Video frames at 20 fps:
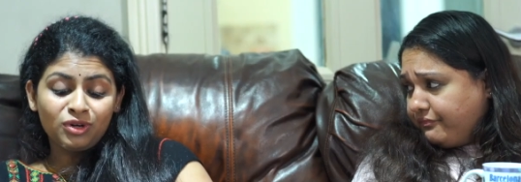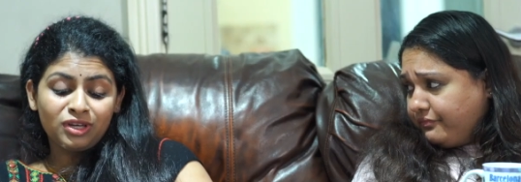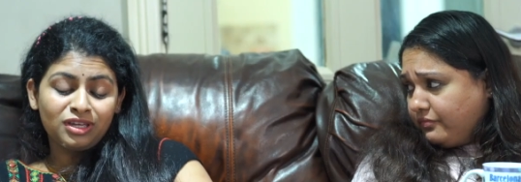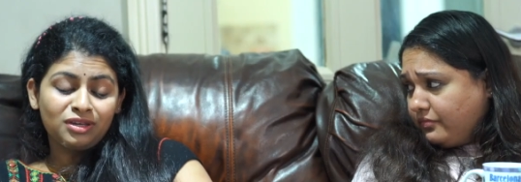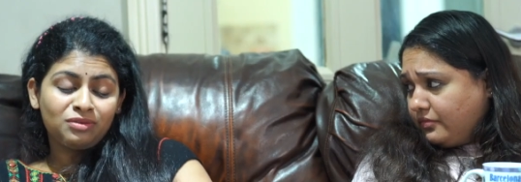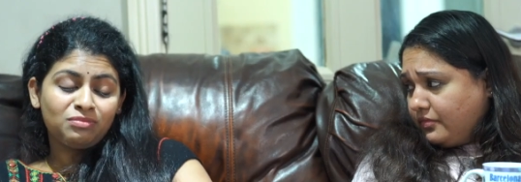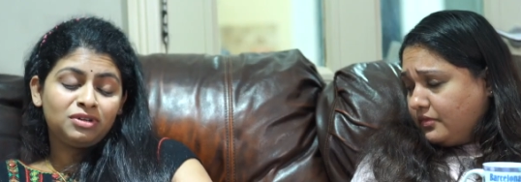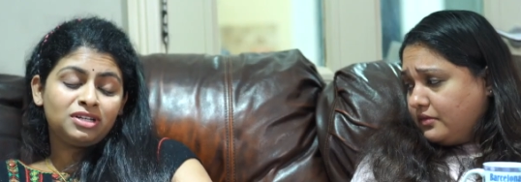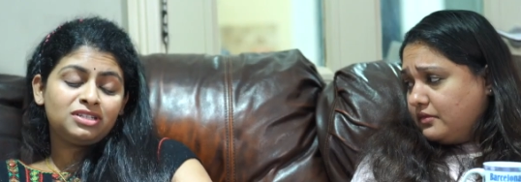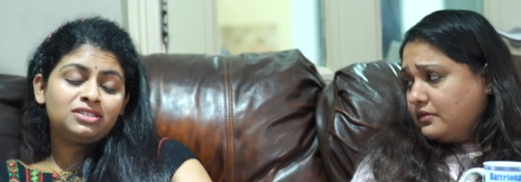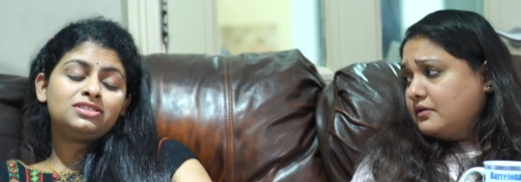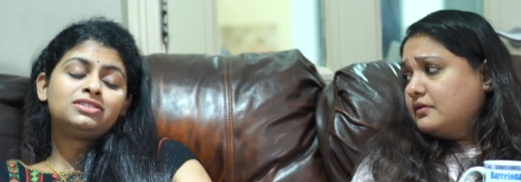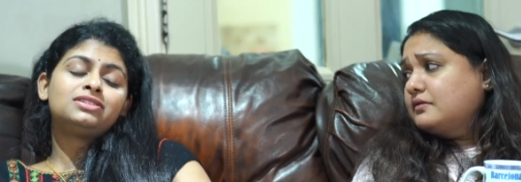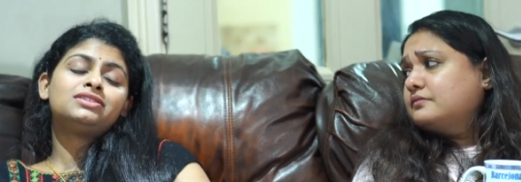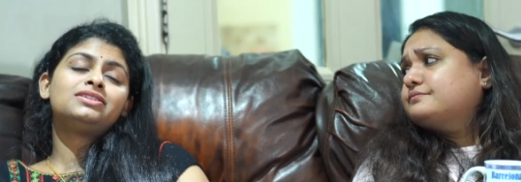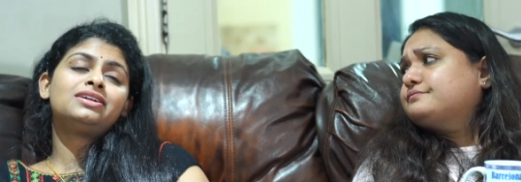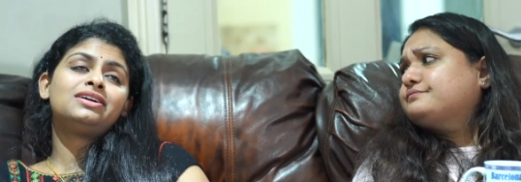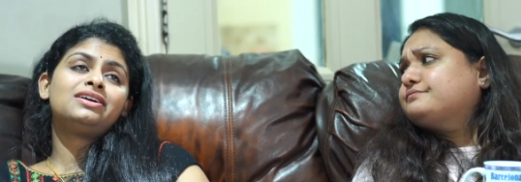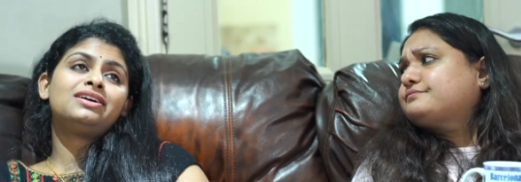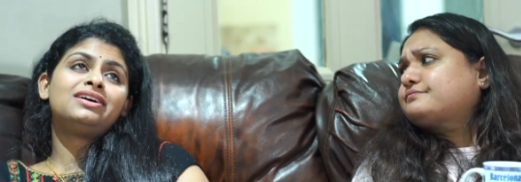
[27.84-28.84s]
Speaker 1: okay, but
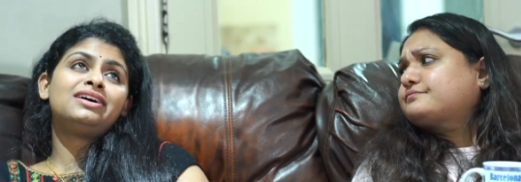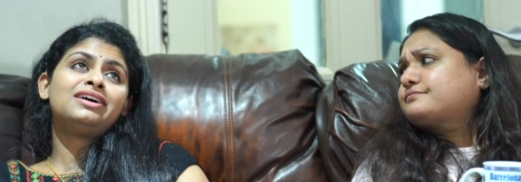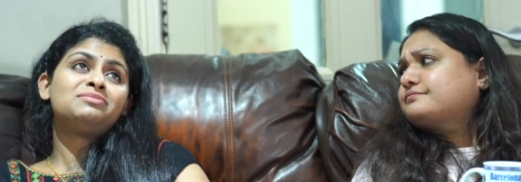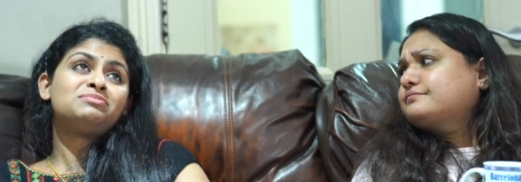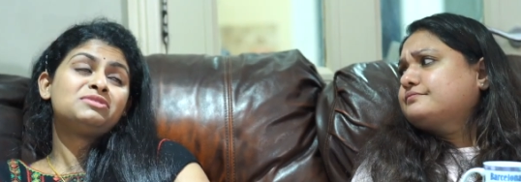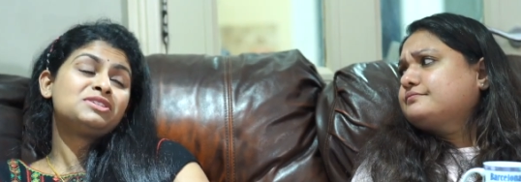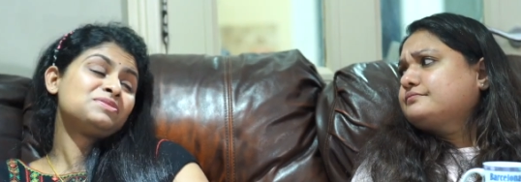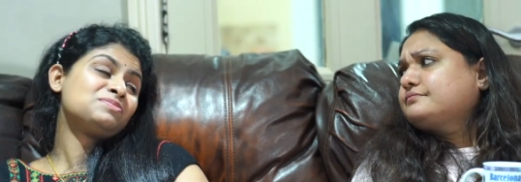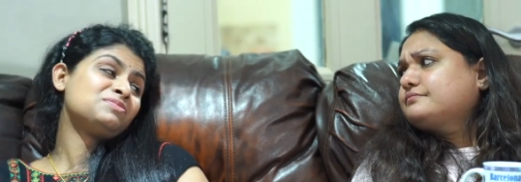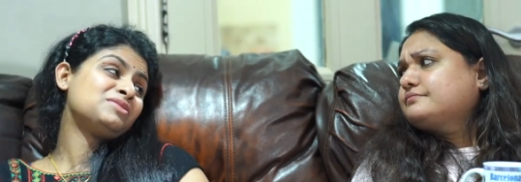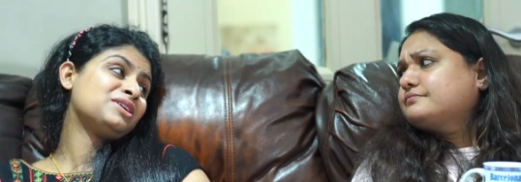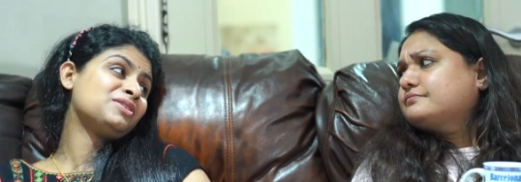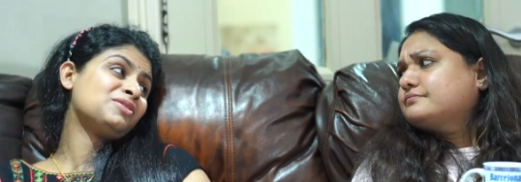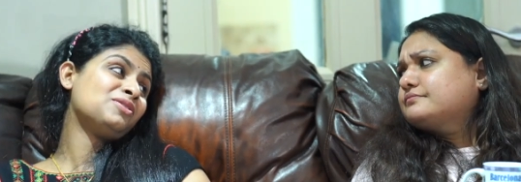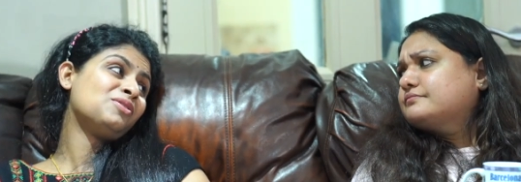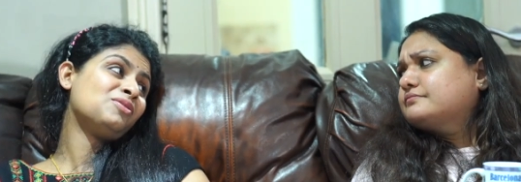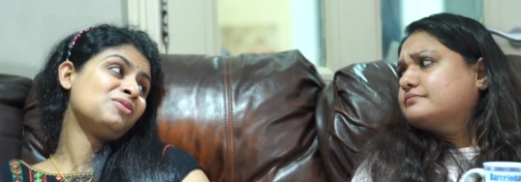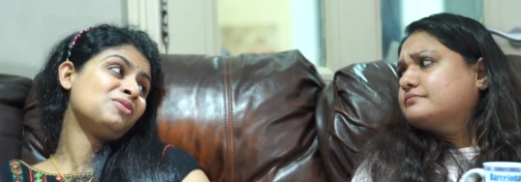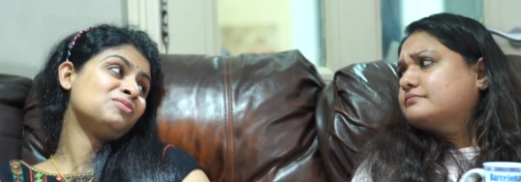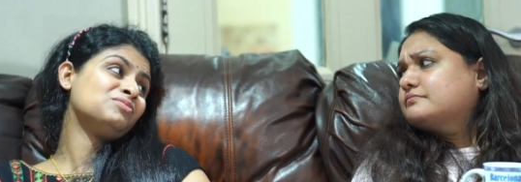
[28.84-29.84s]
I miss my
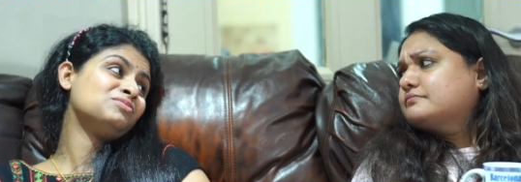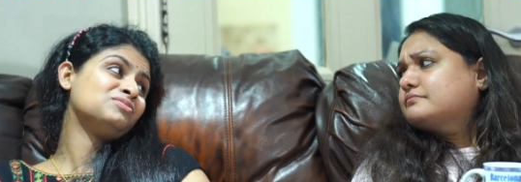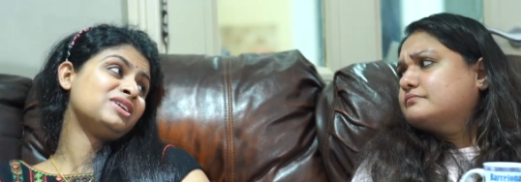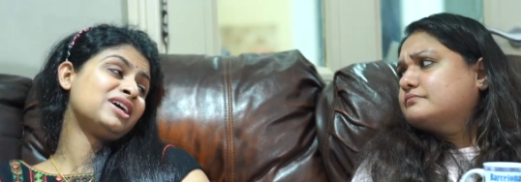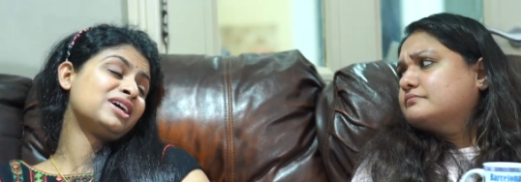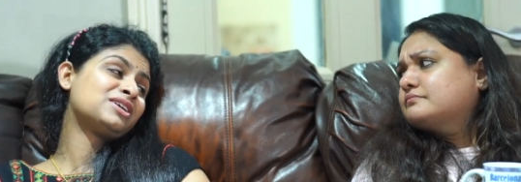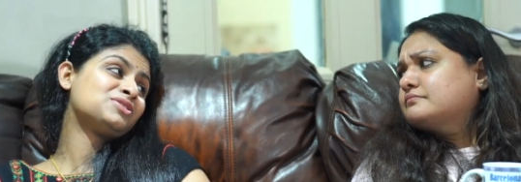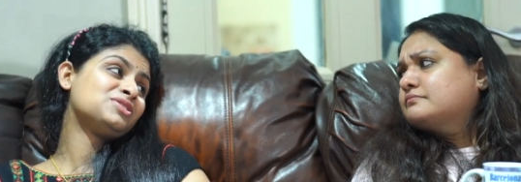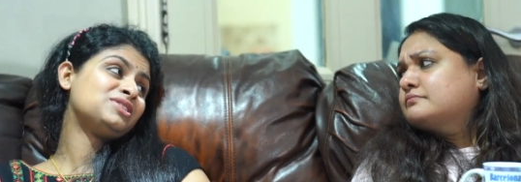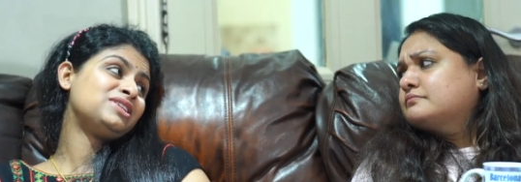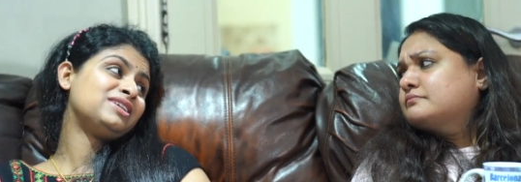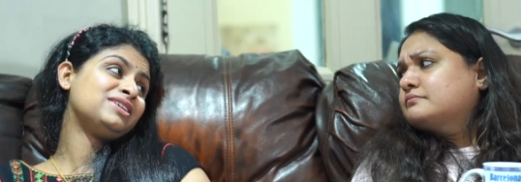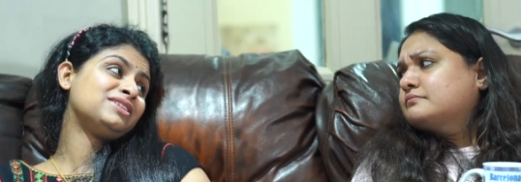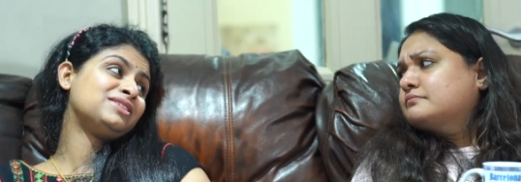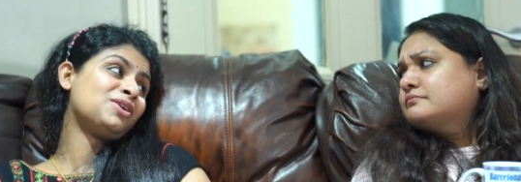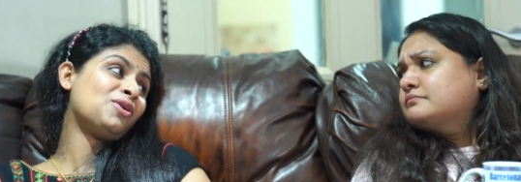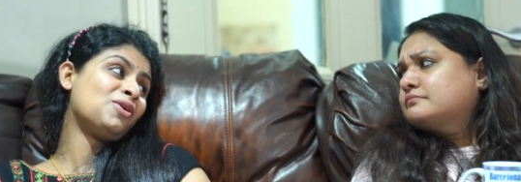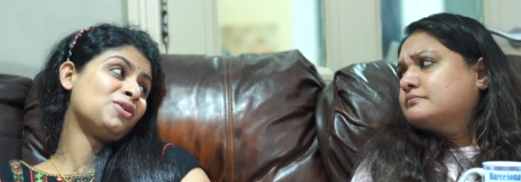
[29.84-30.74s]
home. Actually, the